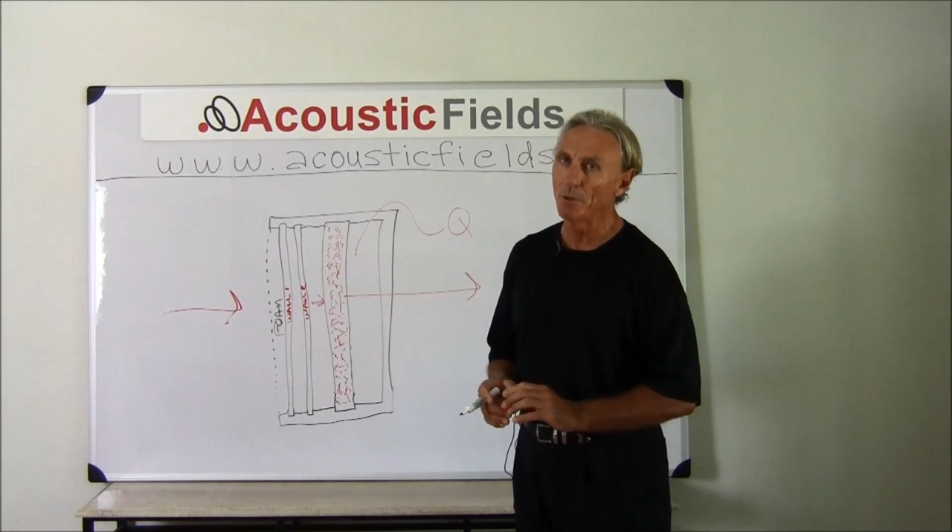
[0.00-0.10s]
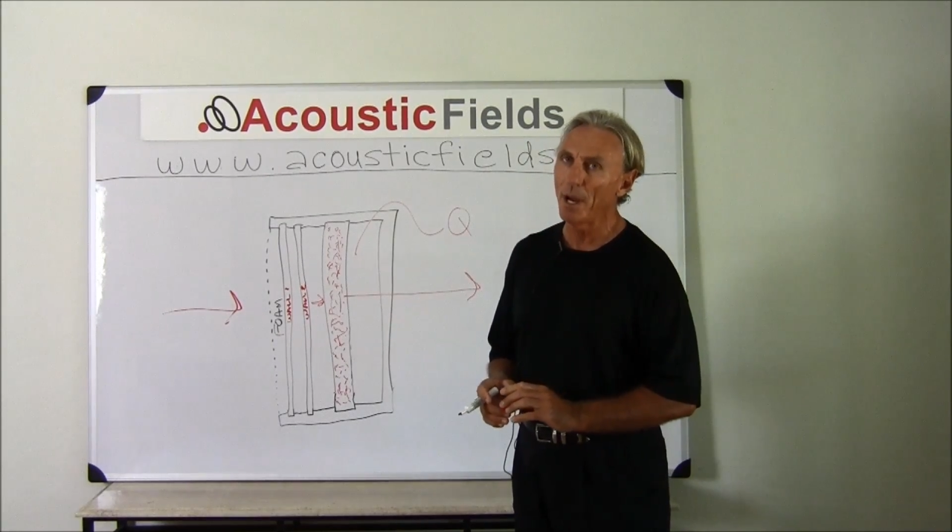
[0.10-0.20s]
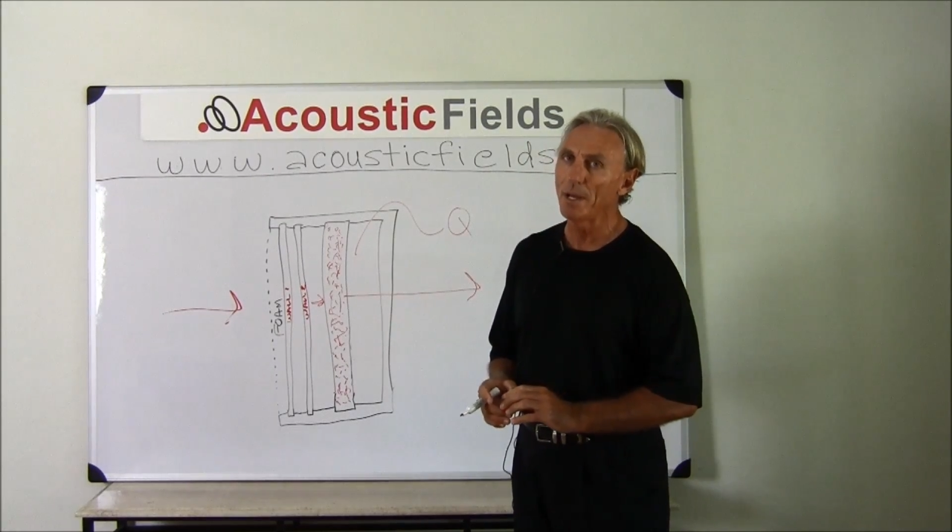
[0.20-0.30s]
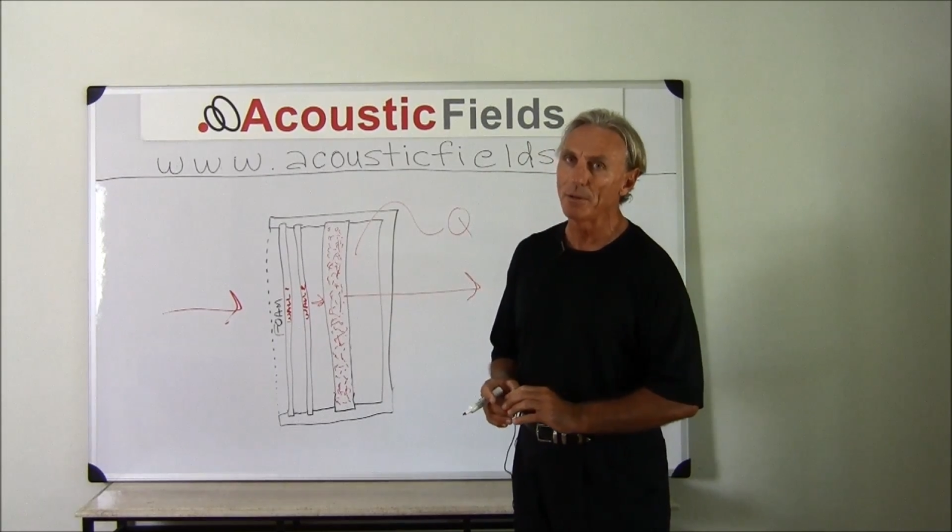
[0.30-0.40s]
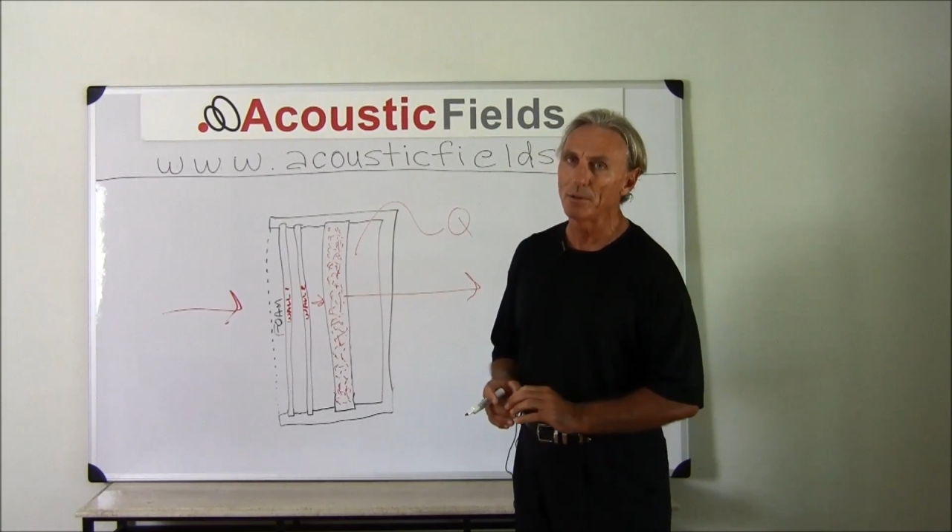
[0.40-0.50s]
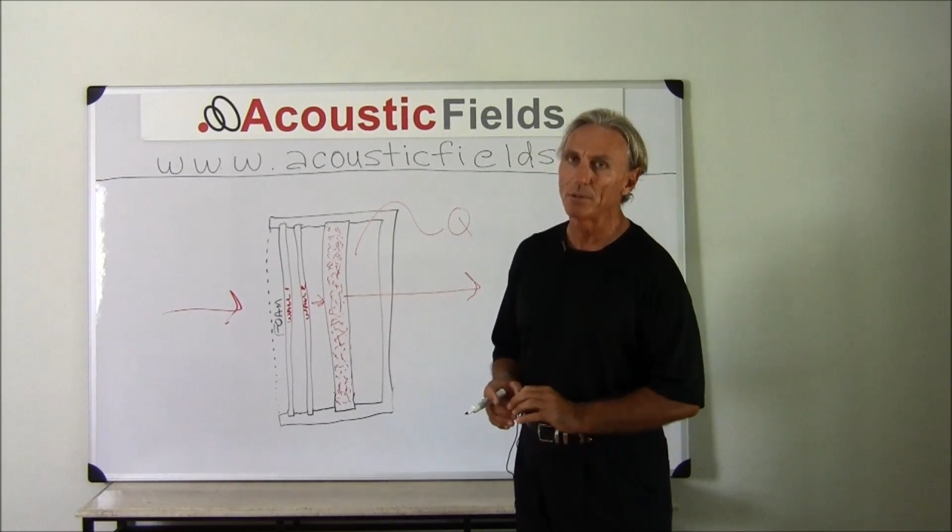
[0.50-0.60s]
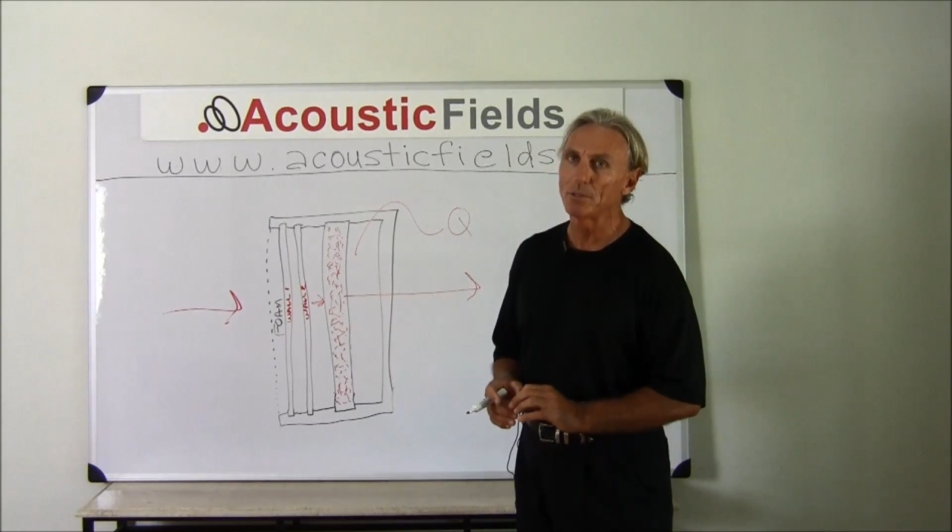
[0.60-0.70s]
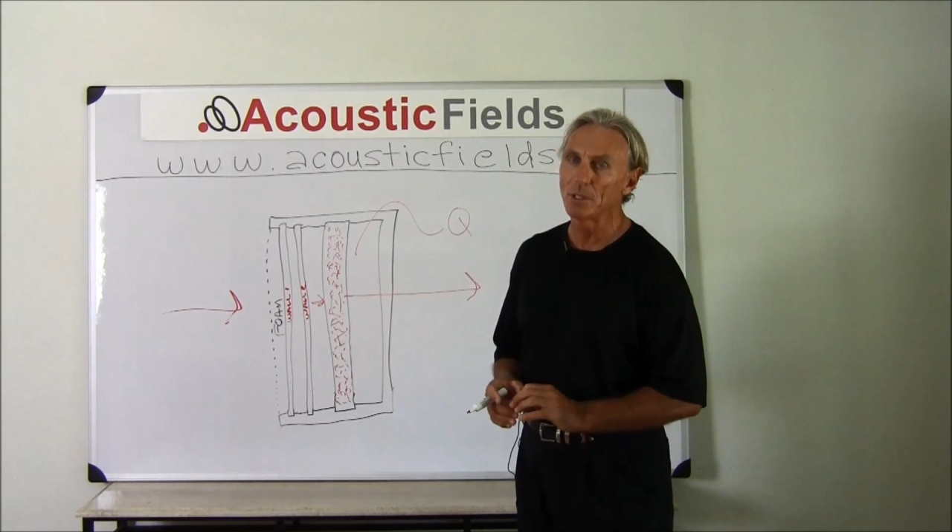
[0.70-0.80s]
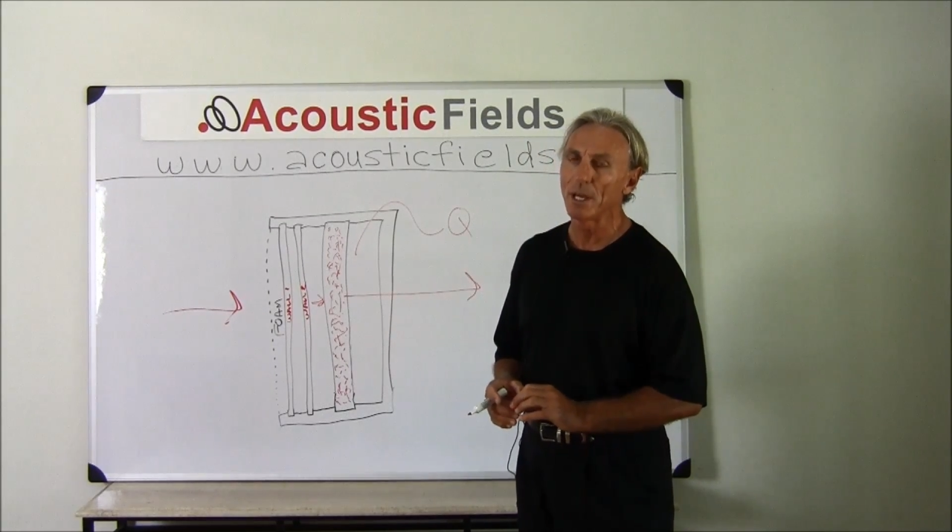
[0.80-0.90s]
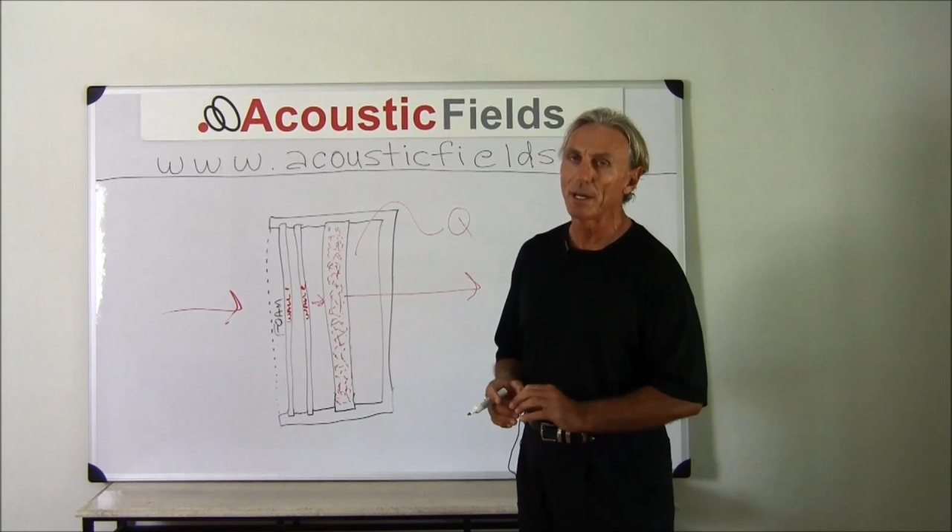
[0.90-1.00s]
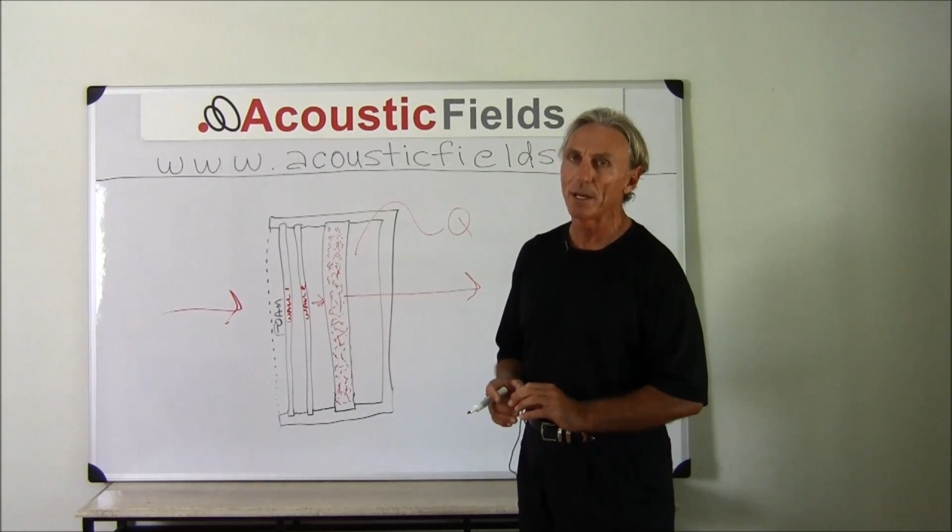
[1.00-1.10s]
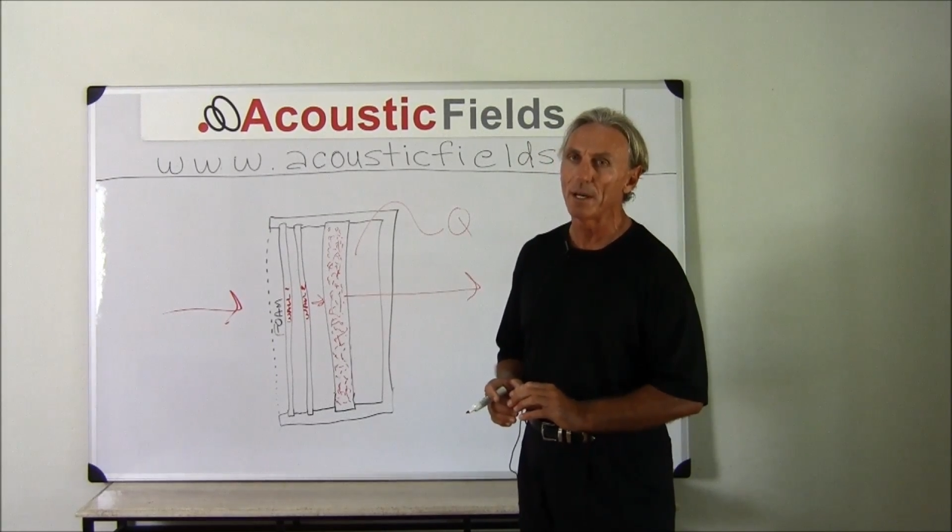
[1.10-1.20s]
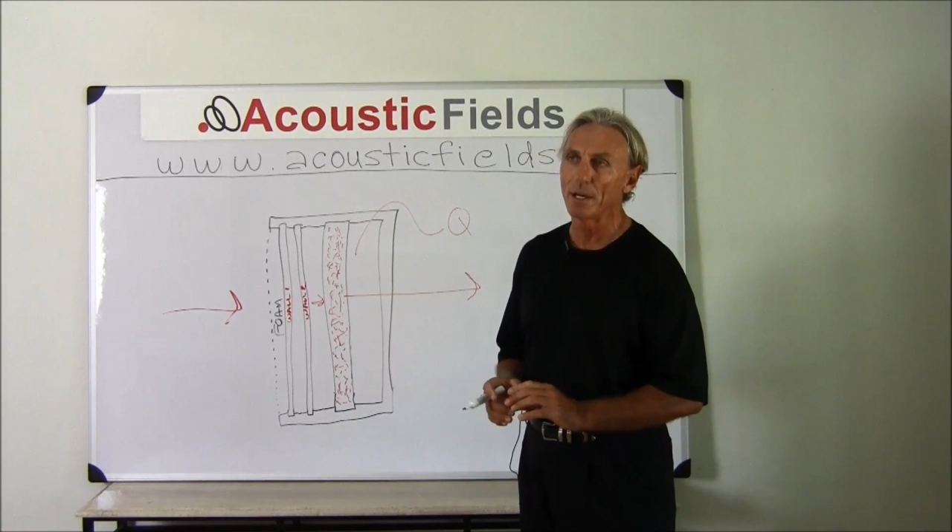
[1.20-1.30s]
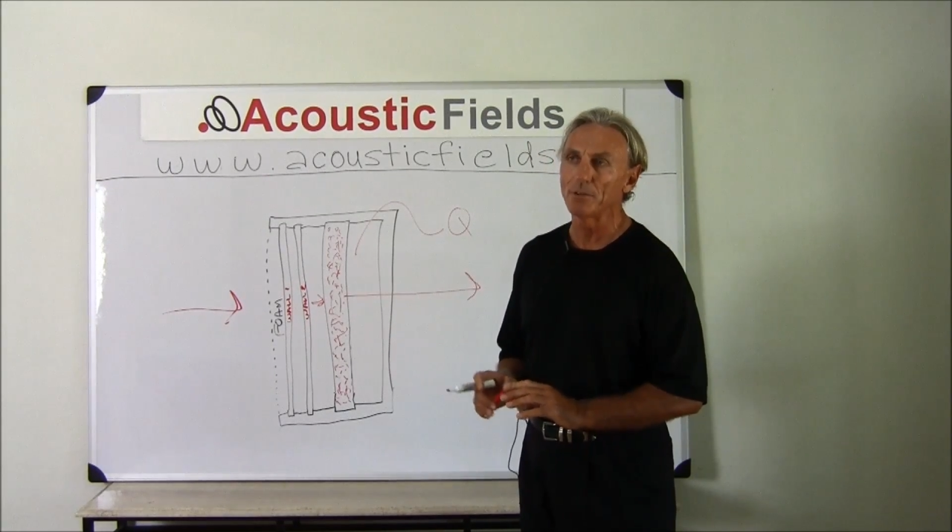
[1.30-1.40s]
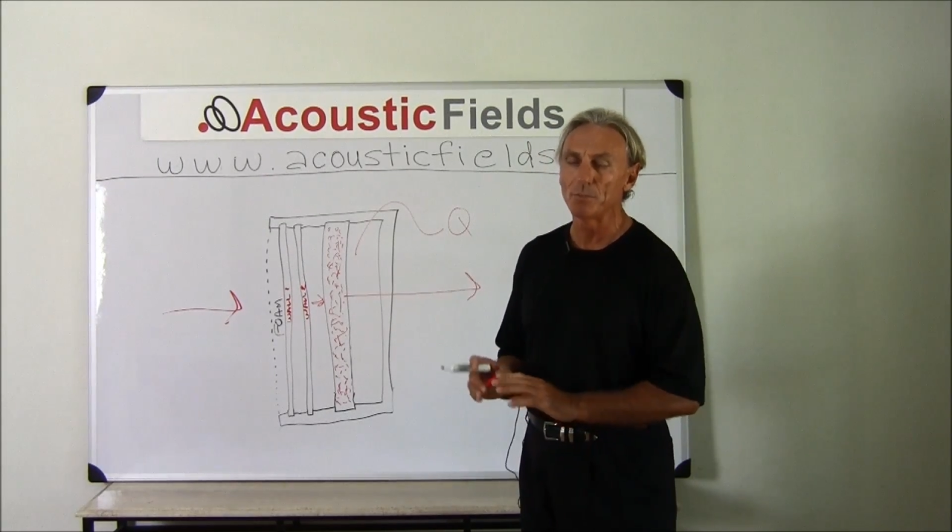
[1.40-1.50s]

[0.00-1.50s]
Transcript: try to, to get a,